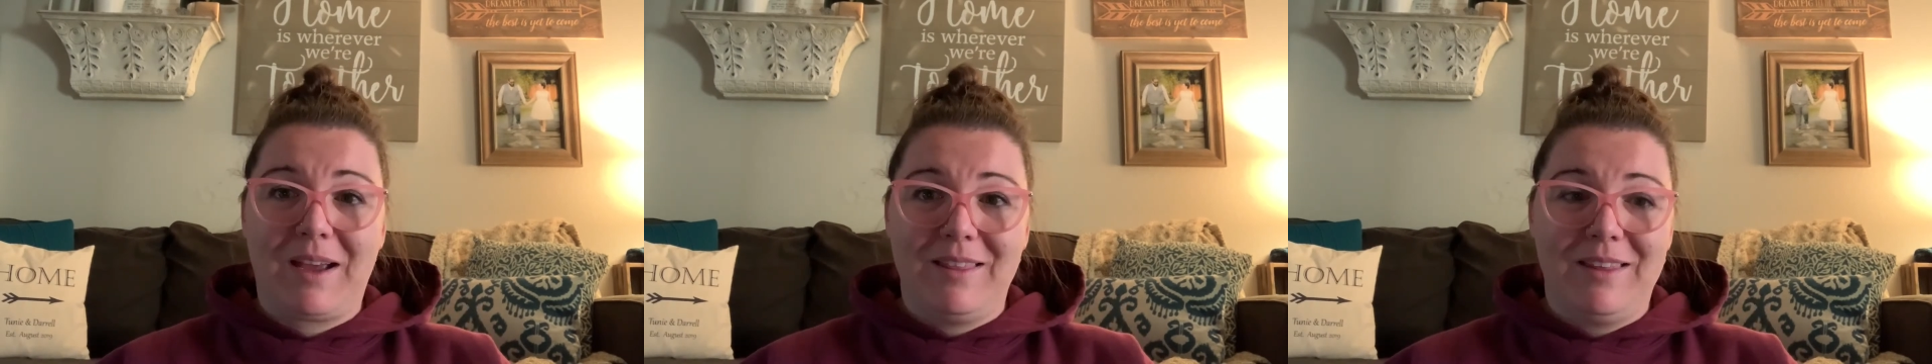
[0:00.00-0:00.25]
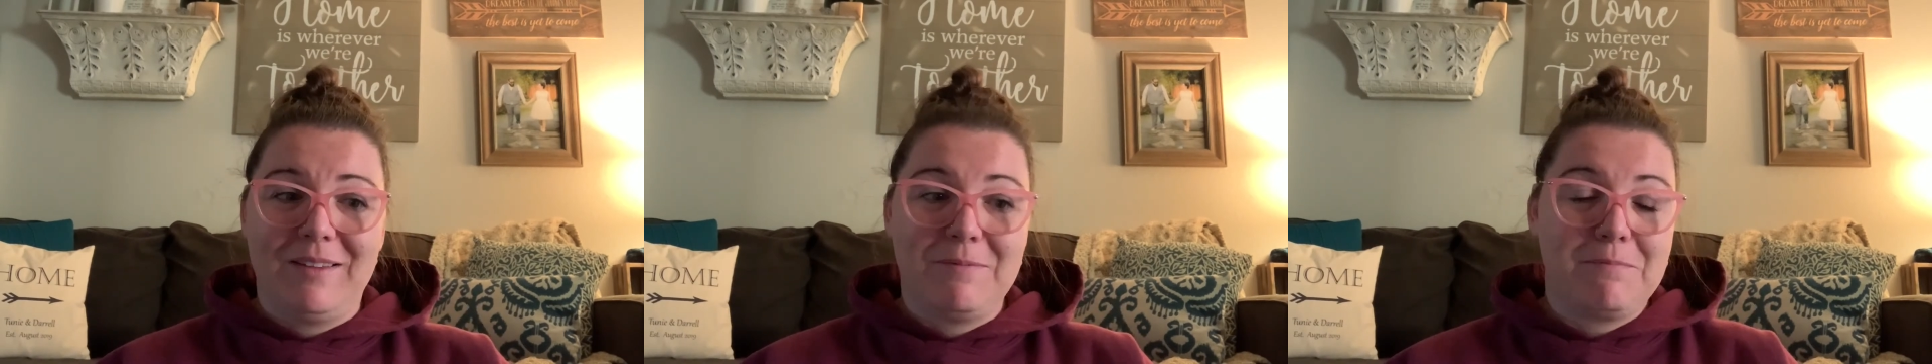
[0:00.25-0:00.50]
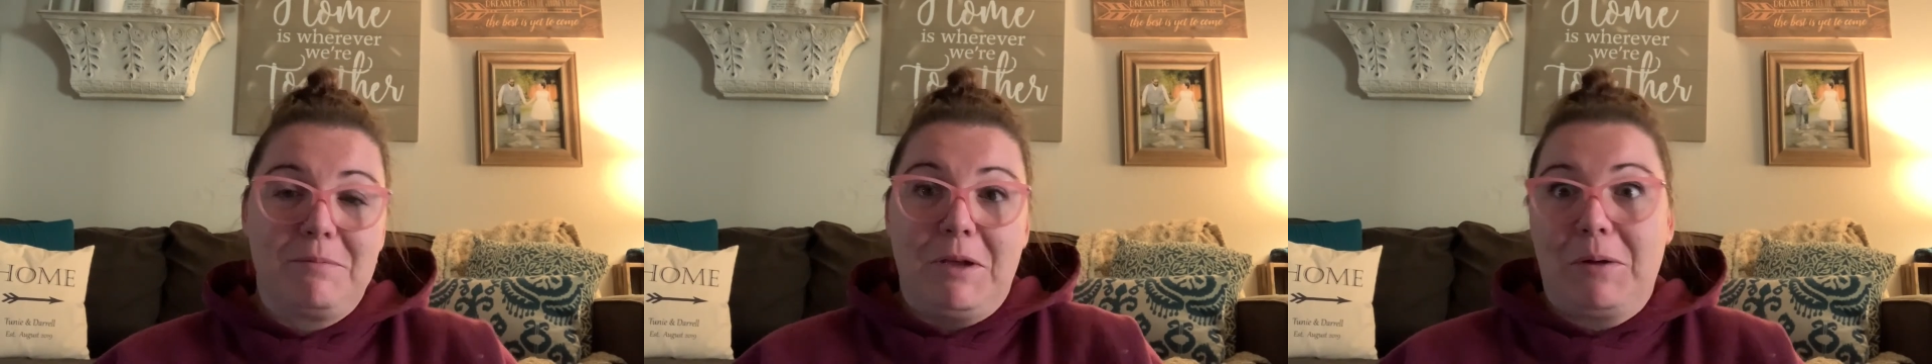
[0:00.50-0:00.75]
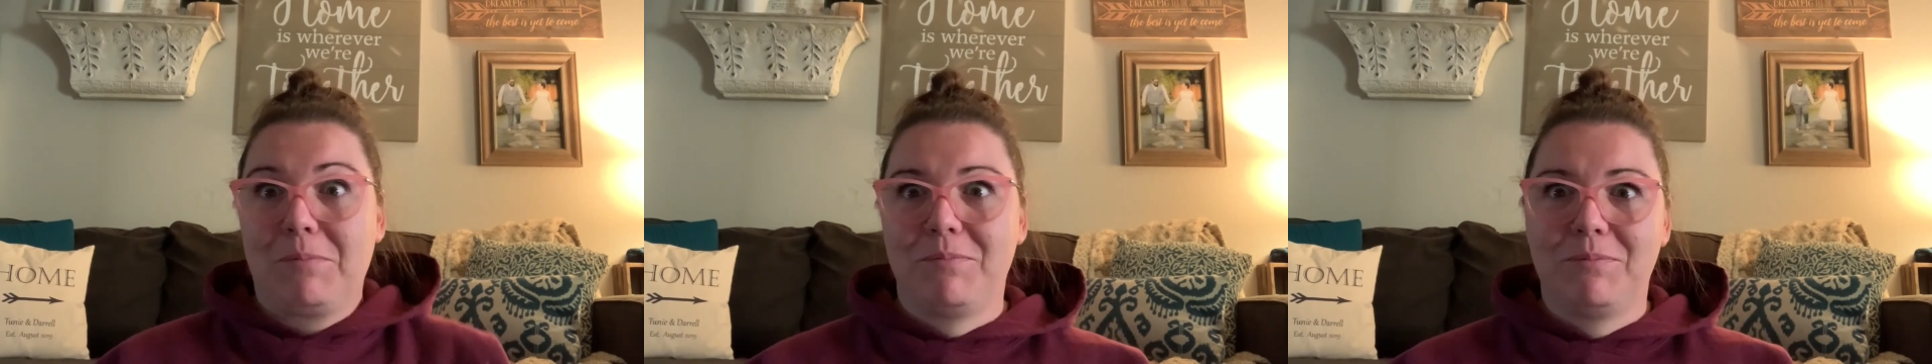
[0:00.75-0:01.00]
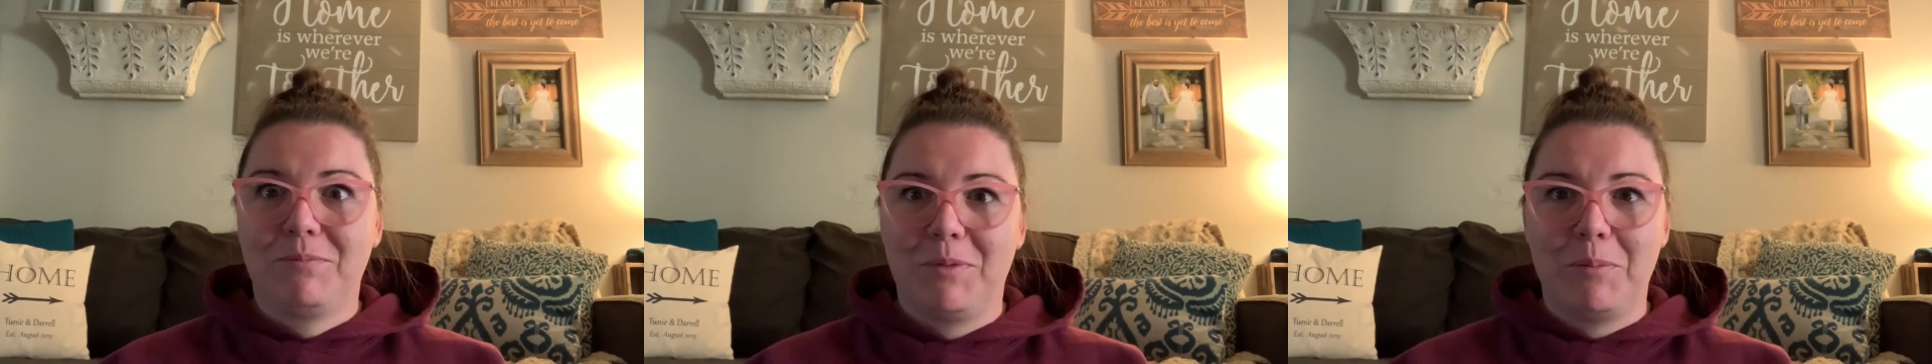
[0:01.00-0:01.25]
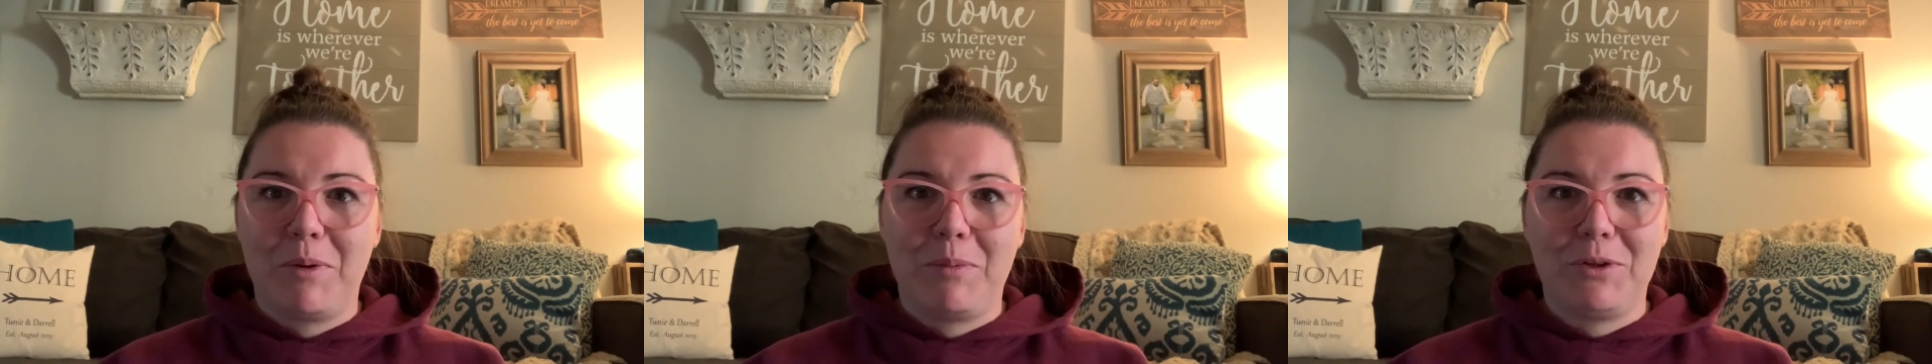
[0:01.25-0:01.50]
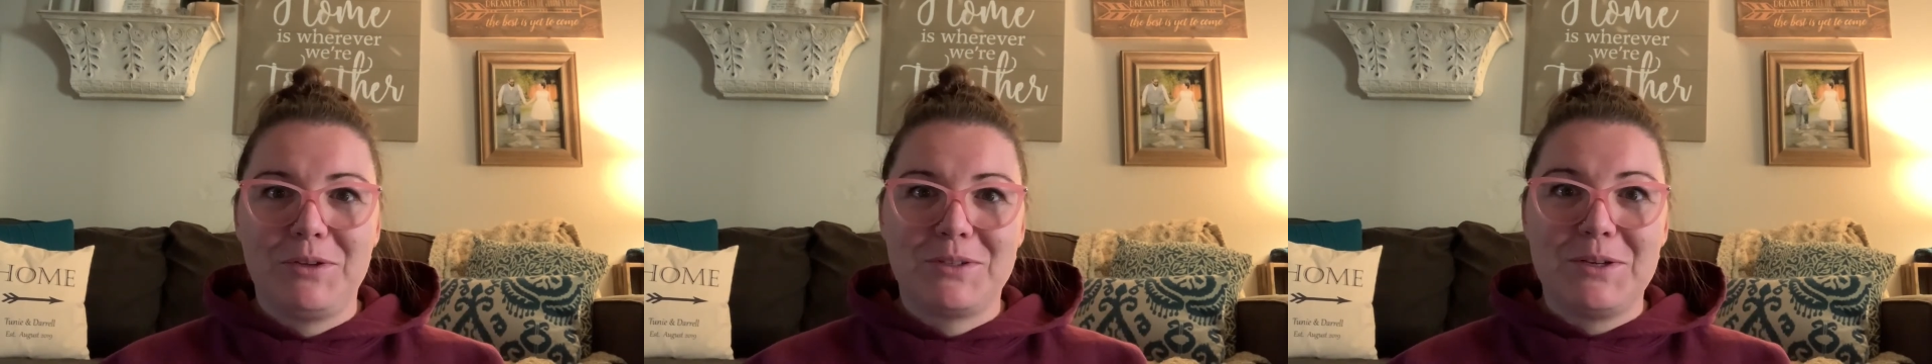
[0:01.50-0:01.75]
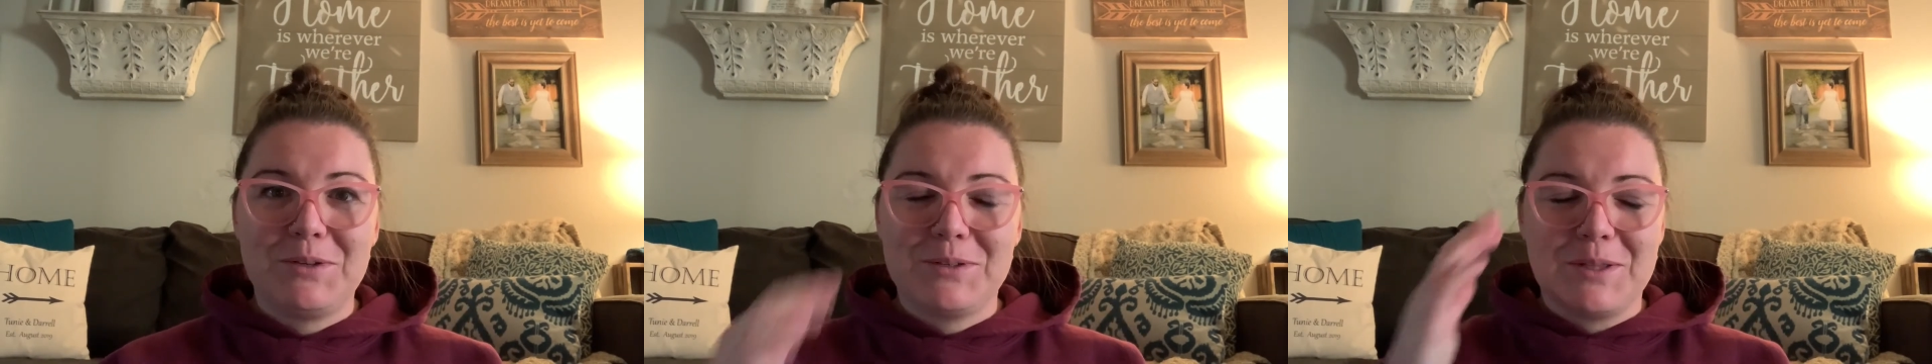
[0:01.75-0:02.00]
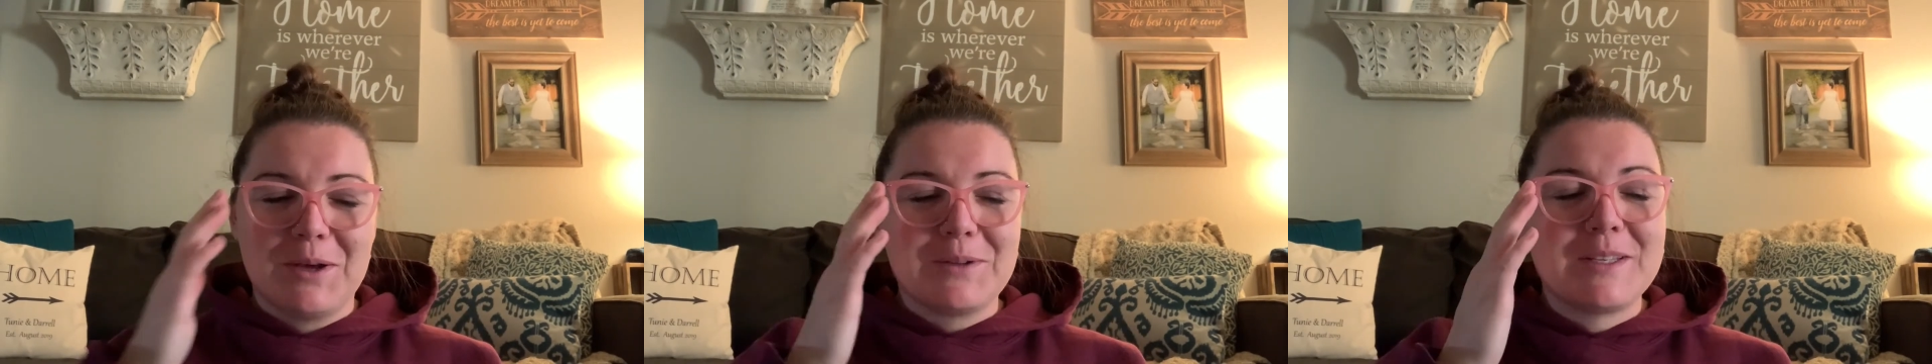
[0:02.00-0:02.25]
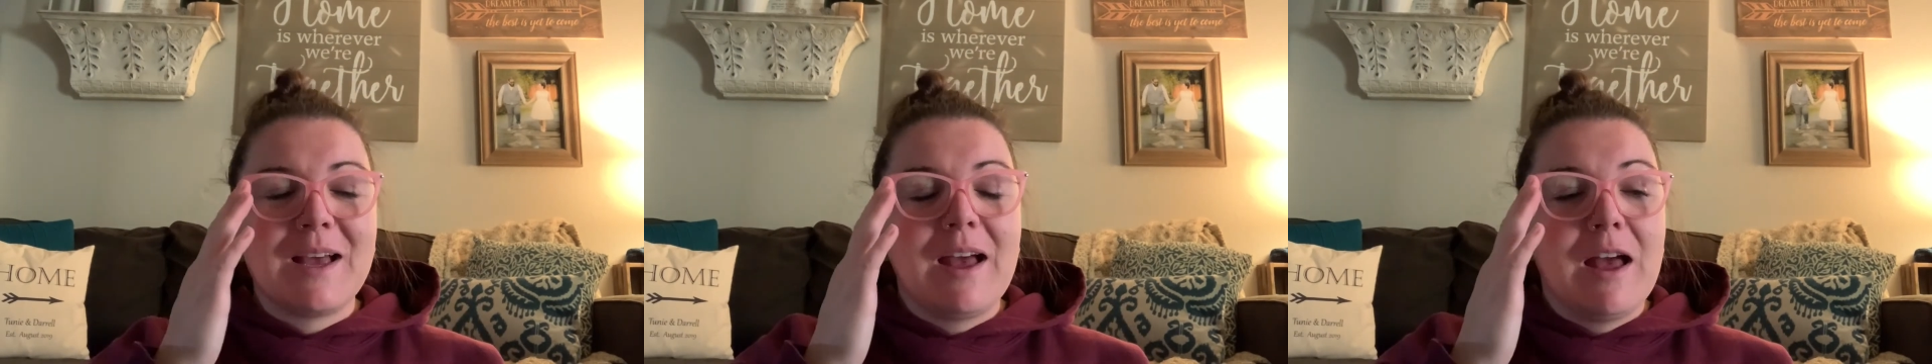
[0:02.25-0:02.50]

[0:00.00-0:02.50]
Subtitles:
in the, when people used to use those.